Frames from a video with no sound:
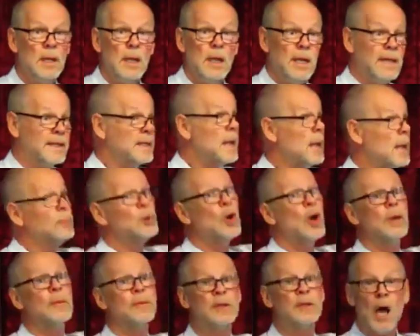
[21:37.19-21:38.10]

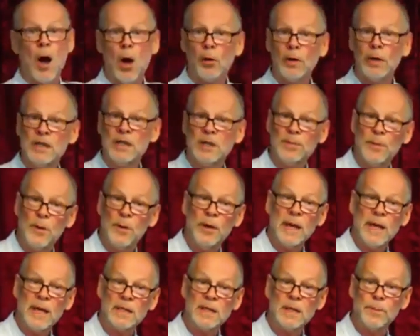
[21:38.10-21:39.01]
Sometimes the Holy Spirit
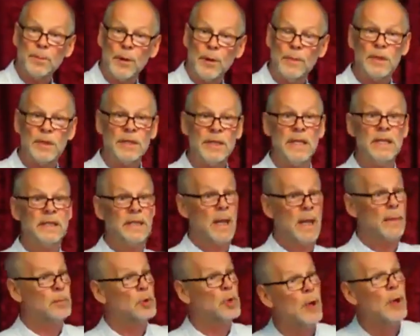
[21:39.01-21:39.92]
has supremacy,
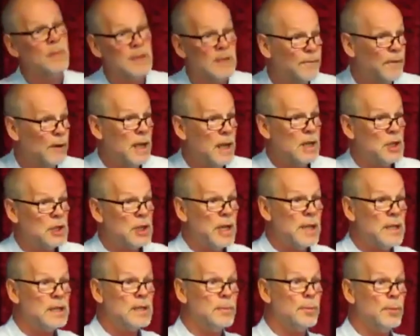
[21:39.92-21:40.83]
sometimes the flesh has
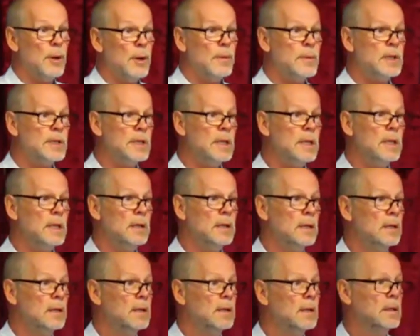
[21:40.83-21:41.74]
supremacy.
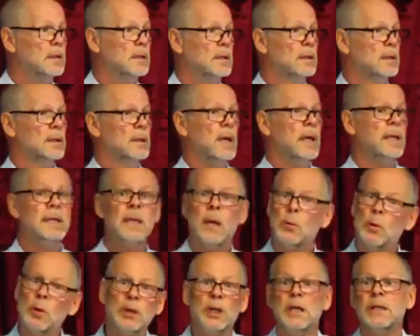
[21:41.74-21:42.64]
Is that
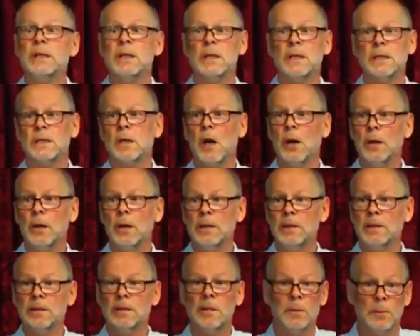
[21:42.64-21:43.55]
what Jesus died
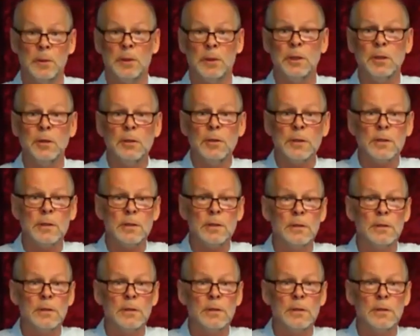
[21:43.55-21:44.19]
to produce?